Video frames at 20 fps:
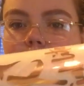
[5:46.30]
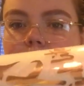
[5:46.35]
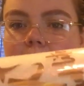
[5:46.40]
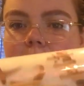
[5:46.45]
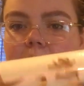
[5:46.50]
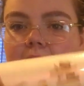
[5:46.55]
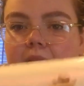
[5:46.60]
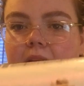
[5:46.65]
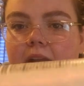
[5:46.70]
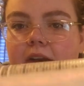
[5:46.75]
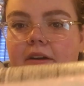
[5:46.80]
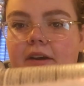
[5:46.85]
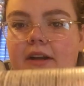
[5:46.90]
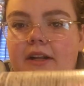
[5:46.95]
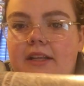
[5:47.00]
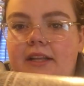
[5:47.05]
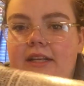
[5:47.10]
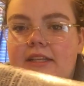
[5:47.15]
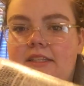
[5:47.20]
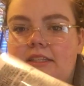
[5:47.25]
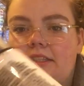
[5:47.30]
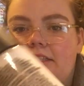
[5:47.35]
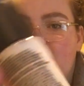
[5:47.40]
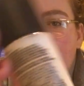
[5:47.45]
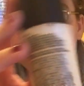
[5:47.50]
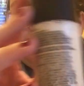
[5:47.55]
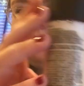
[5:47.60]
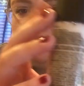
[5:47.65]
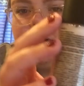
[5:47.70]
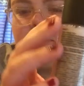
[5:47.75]
pretty iridescent
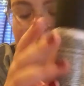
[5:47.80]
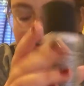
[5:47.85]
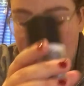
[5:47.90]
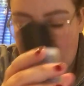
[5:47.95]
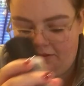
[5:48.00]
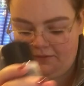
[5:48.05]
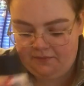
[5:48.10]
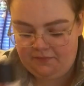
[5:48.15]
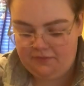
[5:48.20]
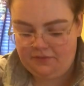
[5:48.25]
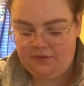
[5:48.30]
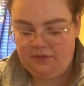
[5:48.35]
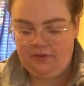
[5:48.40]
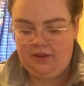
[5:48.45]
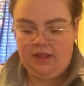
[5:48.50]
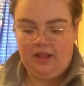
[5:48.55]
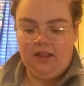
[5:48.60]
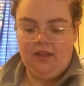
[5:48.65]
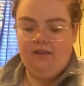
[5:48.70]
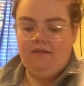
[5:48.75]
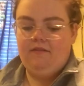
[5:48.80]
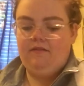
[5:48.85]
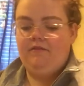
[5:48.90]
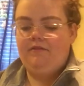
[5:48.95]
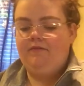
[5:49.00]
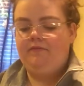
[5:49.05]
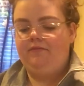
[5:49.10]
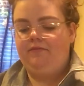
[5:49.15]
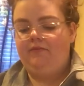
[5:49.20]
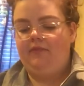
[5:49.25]
sparkle. We love.
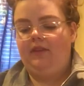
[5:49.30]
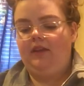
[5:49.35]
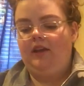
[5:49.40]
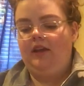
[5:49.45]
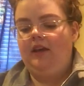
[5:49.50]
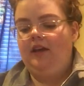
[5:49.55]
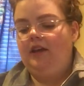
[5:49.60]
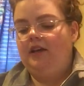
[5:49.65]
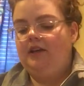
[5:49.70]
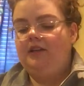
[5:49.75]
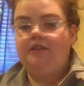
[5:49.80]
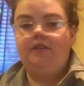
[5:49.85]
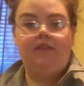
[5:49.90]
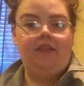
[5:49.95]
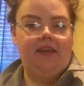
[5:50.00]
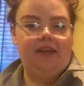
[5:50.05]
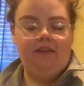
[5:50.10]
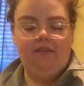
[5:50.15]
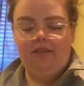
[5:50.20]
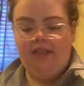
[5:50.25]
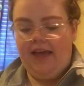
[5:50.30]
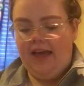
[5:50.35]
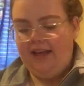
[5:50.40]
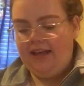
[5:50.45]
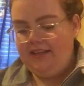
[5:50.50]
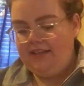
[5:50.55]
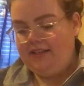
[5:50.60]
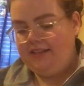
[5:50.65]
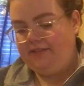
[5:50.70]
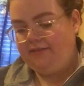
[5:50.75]
Well, thank you,
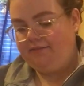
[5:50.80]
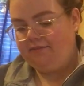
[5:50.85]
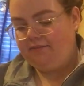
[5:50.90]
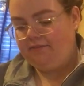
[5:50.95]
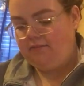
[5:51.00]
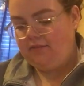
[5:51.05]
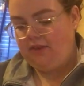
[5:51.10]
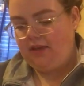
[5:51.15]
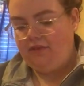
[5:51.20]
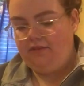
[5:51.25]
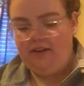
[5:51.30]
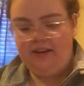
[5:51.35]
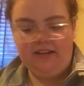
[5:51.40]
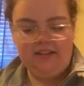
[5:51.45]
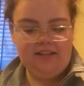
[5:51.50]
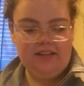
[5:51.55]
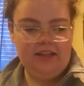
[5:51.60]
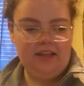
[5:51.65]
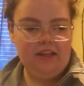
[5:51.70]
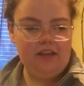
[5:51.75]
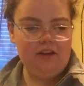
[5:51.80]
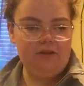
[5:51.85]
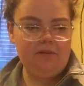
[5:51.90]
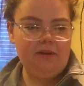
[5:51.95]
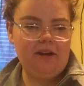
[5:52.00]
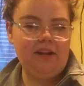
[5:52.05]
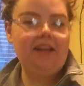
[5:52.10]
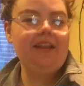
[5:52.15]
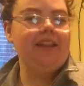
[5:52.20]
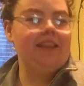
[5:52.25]
Lex. And if I didn't say thank you to
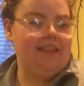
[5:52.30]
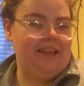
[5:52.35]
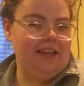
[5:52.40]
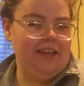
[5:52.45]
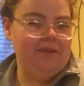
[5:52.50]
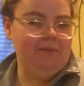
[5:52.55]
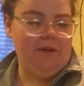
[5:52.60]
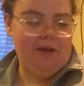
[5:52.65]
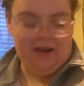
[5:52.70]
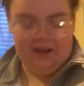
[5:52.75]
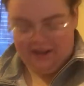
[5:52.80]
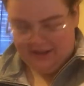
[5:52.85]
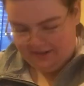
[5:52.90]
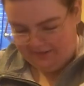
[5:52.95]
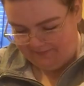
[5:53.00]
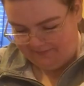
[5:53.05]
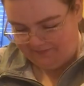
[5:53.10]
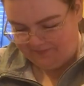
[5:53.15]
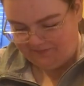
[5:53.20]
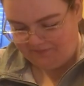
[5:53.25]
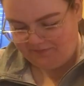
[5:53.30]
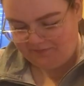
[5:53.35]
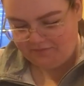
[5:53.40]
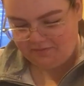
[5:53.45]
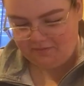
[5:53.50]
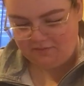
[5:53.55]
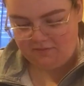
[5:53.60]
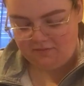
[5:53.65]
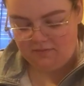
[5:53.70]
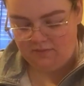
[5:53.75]
Monica, thank you, Monica.
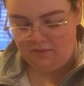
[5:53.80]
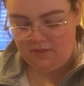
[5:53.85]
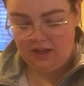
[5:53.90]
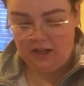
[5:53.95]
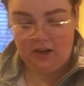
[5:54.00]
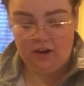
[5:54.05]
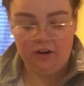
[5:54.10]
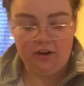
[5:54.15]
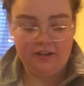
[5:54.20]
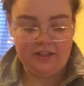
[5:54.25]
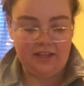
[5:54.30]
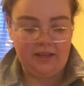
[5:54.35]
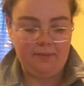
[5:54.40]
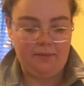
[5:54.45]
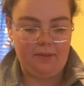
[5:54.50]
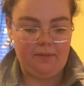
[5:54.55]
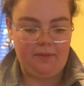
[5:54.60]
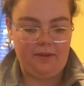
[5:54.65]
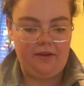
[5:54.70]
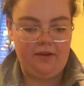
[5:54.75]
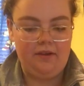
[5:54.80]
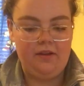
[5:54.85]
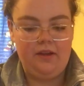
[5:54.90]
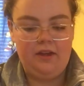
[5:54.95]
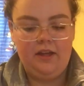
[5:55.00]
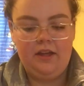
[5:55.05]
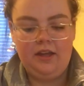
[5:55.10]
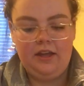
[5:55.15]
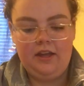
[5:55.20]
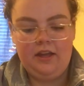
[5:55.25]
Hard to keep up here.
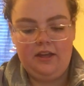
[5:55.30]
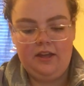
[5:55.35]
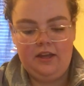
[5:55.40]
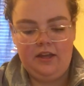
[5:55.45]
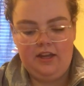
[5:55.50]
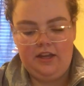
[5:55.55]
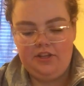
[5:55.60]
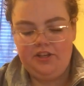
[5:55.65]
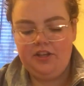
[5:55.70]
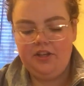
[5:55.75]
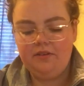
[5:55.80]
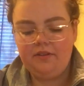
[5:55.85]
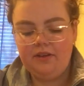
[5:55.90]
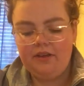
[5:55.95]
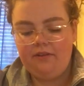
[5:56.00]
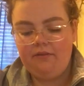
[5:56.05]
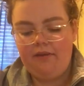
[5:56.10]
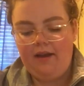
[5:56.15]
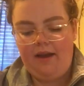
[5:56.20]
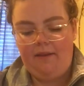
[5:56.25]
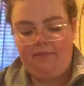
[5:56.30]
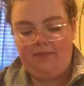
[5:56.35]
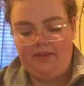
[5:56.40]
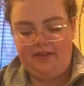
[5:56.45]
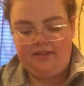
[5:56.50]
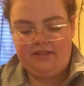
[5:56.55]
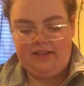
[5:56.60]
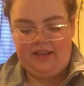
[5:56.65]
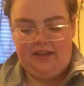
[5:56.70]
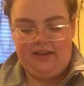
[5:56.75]
She didn't really wrap
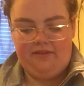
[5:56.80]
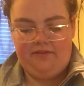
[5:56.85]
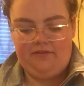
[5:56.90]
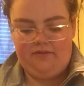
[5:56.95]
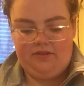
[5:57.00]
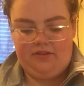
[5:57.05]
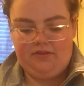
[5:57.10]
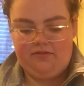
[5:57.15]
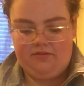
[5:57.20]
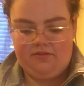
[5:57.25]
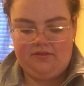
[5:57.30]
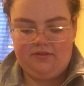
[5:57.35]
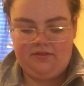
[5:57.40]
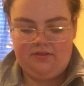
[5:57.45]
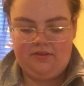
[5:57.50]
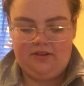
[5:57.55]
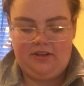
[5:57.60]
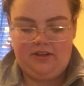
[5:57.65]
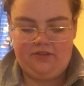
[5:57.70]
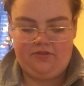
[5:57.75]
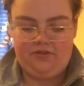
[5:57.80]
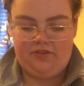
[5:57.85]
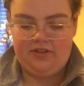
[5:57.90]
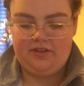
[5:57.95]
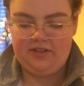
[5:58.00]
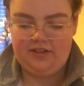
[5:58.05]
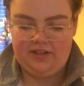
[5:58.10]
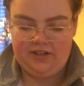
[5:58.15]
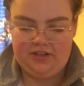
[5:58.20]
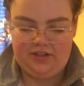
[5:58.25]
this gift, which was
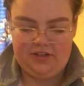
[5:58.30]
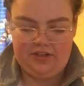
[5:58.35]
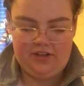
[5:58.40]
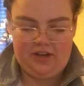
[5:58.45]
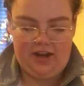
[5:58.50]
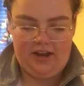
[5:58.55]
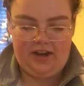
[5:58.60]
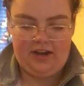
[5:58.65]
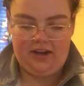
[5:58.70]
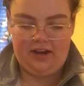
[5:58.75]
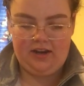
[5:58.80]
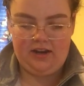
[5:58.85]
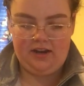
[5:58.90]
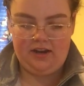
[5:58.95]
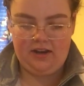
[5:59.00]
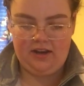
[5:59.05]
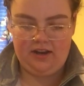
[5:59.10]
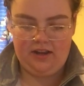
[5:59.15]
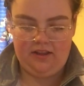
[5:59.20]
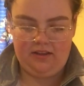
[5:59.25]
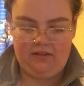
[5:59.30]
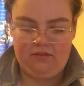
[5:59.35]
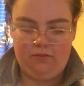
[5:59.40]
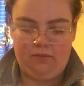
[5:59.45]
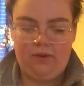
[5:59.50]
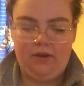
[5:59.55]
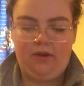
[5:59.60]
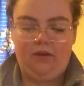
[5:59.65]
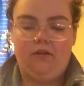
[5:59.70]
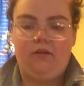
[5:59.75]
interesting. She had it in this
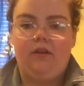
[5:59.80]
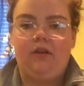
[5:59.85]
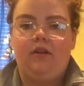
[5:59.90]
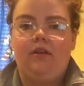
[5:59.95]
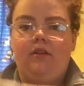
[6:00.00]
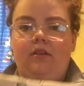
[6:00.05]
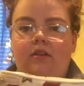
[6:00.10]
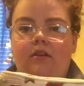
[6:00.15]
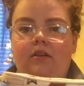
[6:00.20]
weird